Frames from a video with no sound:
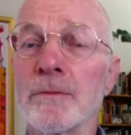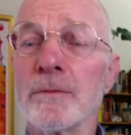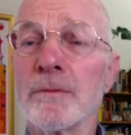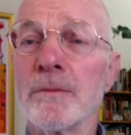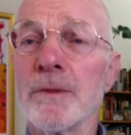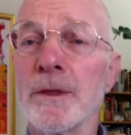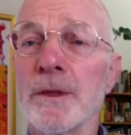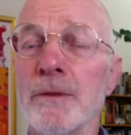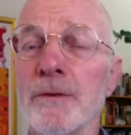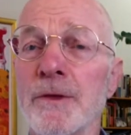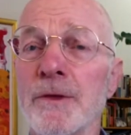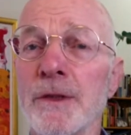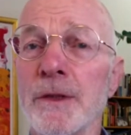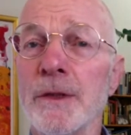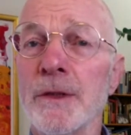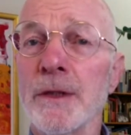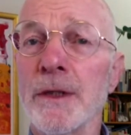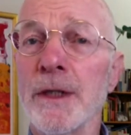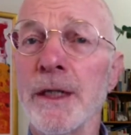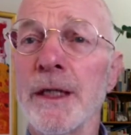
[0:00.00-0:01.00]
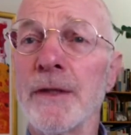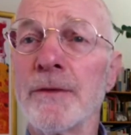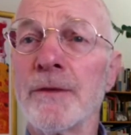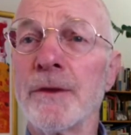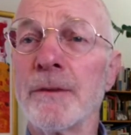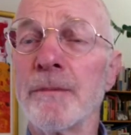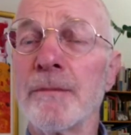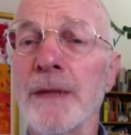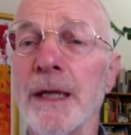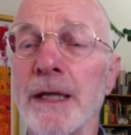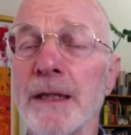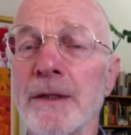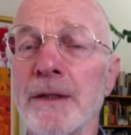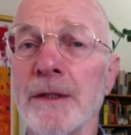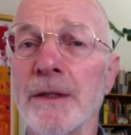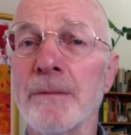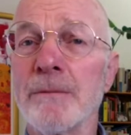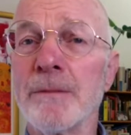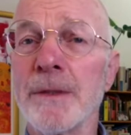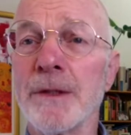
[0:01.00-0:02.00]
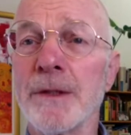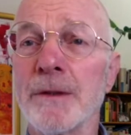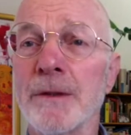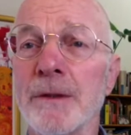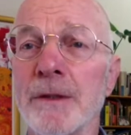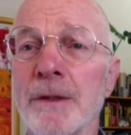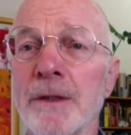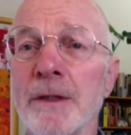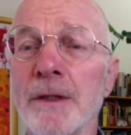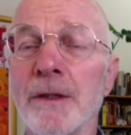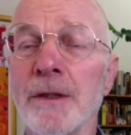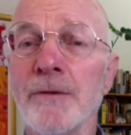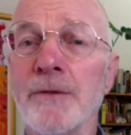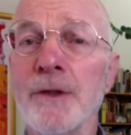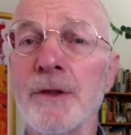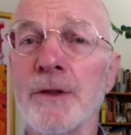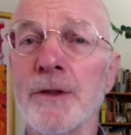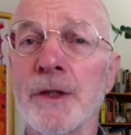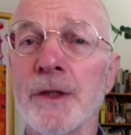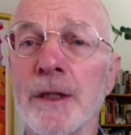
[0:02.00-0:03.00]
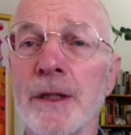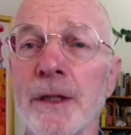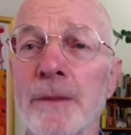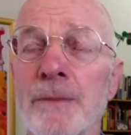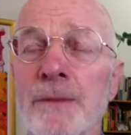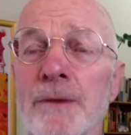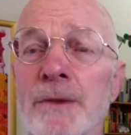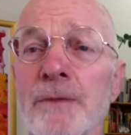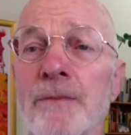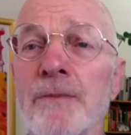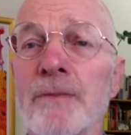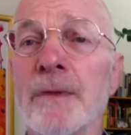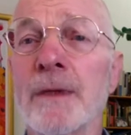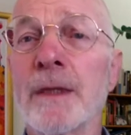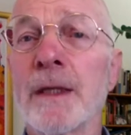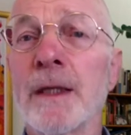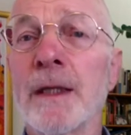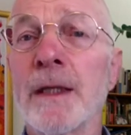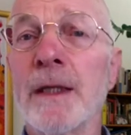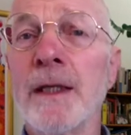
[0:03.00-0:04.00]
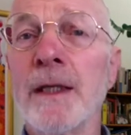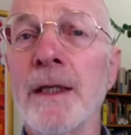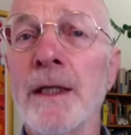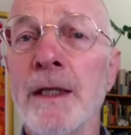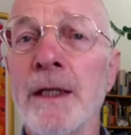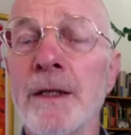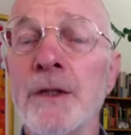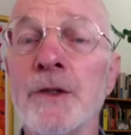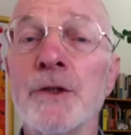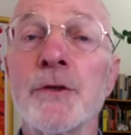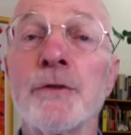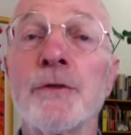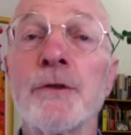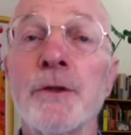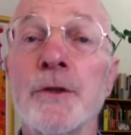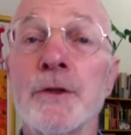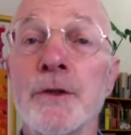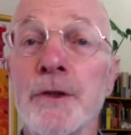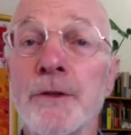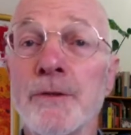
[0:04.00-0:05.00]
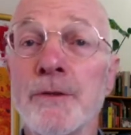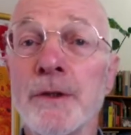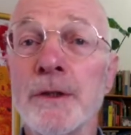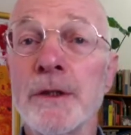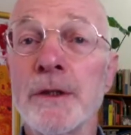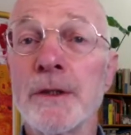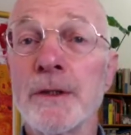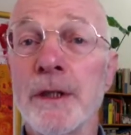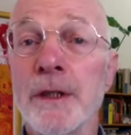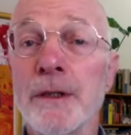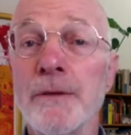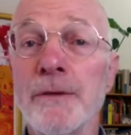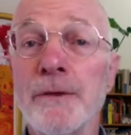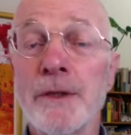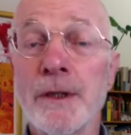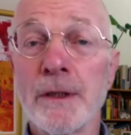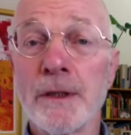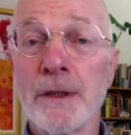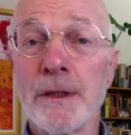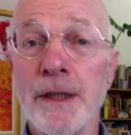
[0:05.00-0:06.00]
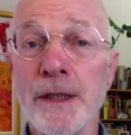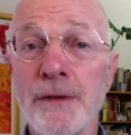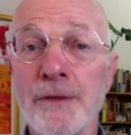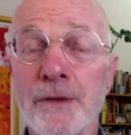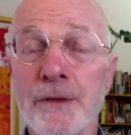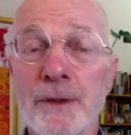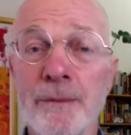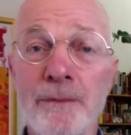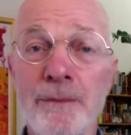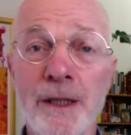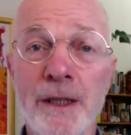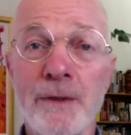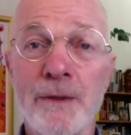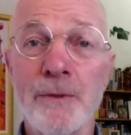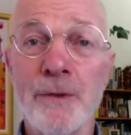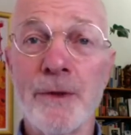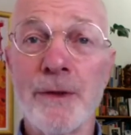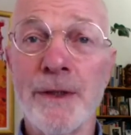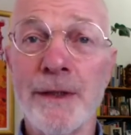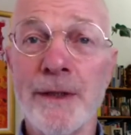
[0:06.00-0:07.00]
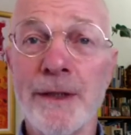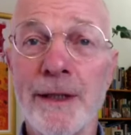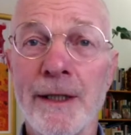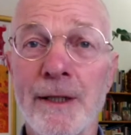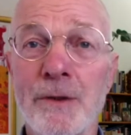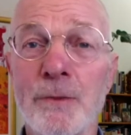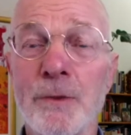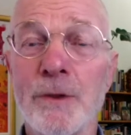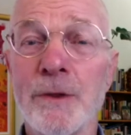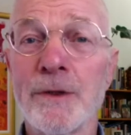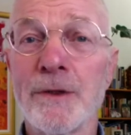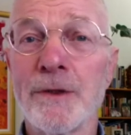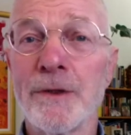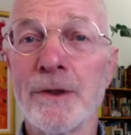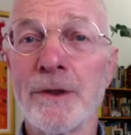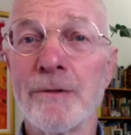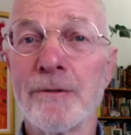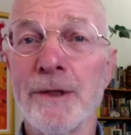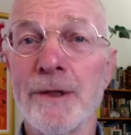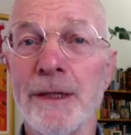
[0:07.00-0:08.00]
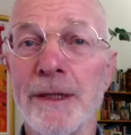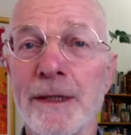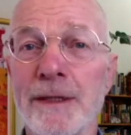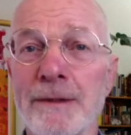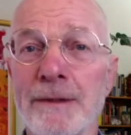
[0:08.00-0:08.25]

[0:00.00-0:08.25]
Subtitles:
over to the left and back to the middle a few times. Does it feel different over to the left compared with how it was to the right?